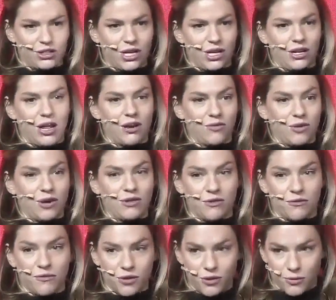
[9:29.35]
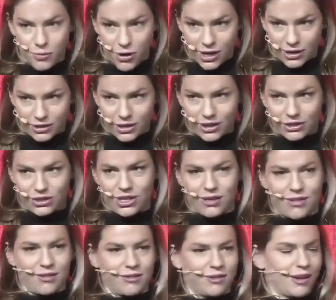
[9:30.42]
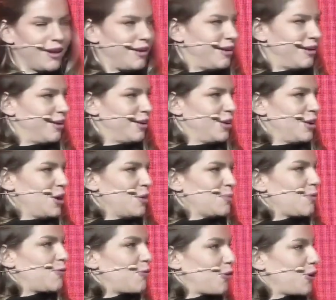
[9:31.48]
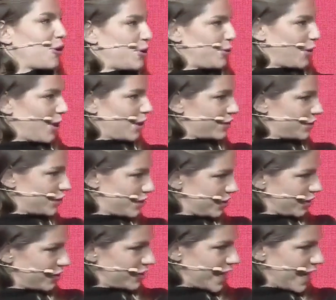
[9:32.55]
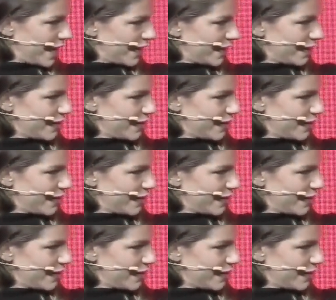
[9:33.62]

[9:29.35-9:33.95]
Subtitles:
In a lot of ways, your first product launch, because it's done before you launch your tech.